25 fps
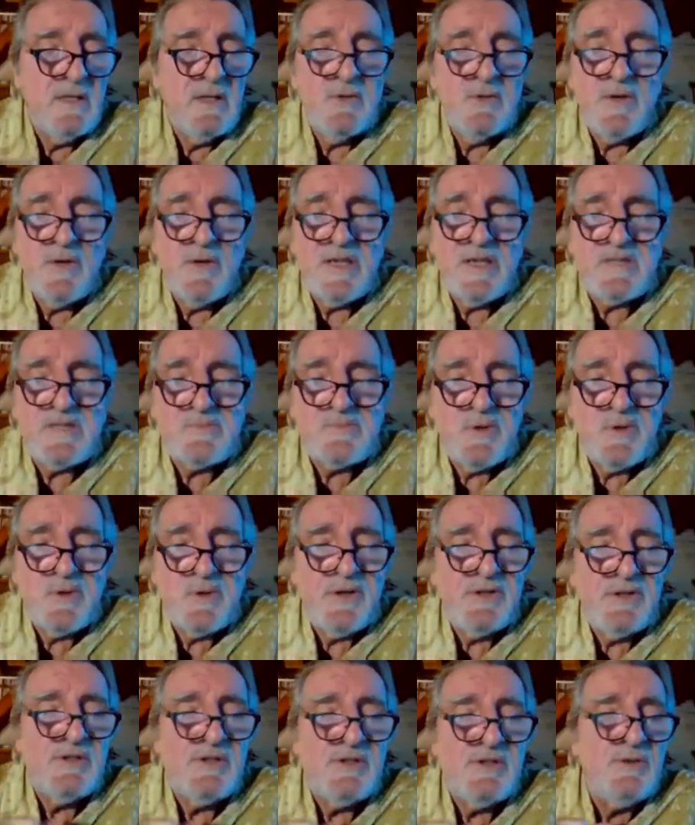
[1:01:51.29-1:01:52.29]
to
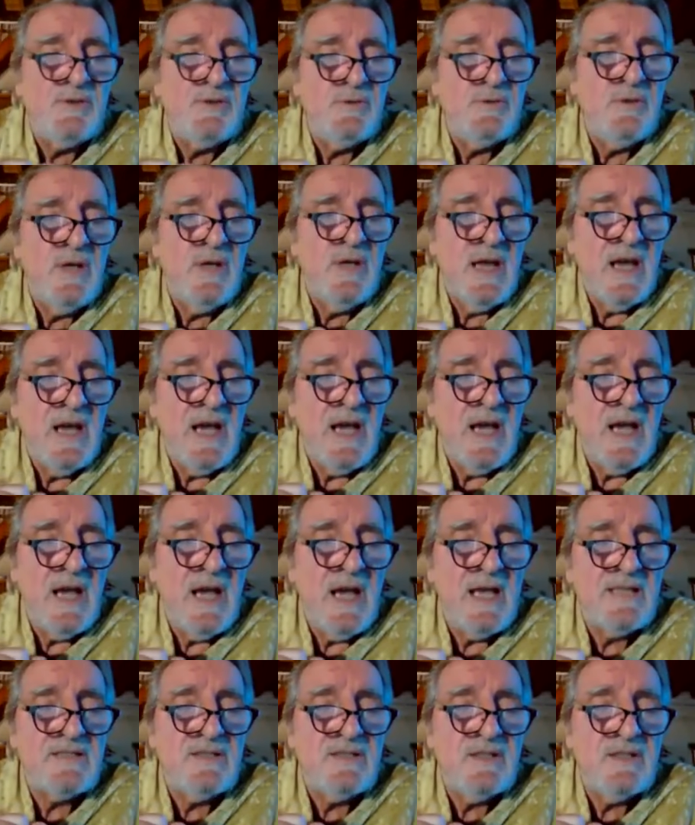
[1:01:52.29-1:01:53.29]
exploit you
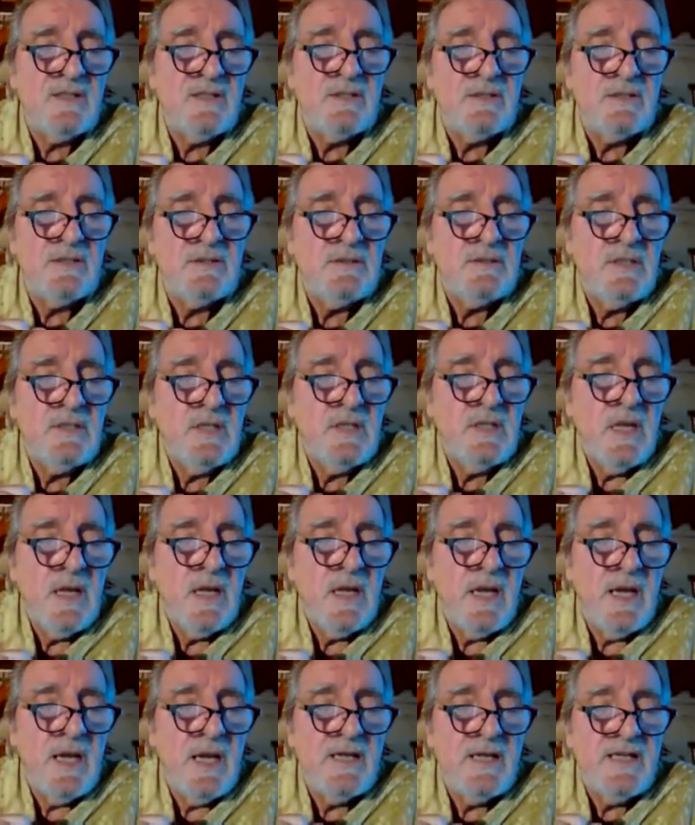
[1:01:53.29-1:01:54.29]
as
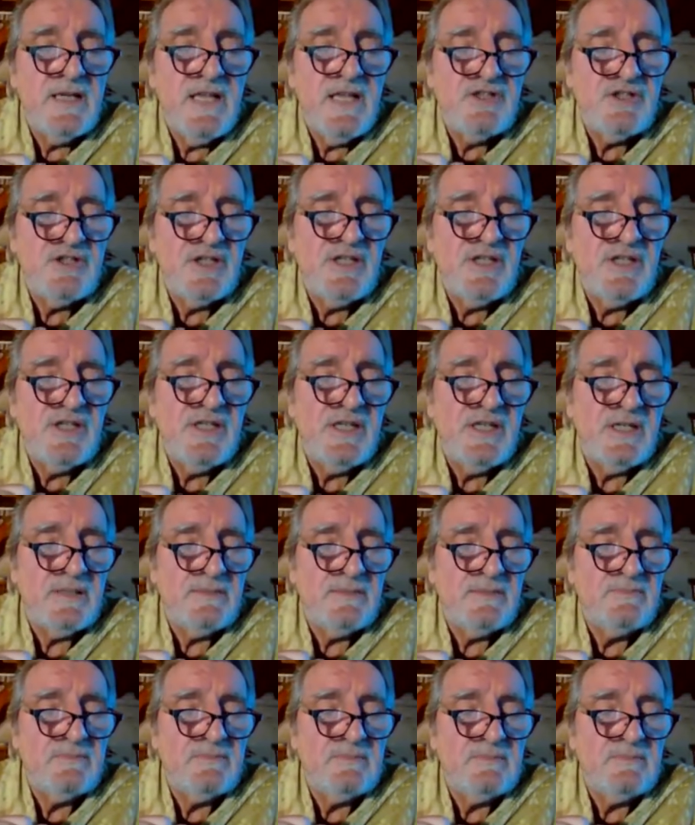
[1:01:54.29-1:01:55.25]
an engineer.